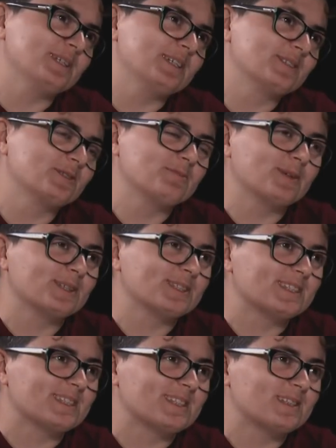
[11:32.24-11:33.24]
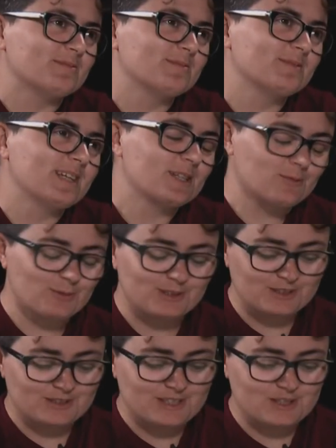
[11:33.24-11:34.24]
a two-party system. That's what
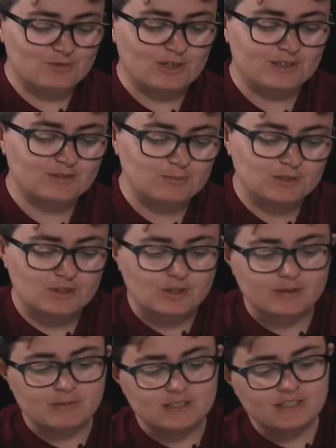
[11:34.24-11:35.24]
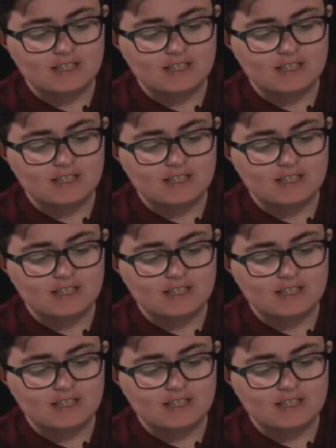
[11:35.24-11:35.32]
is read from the document.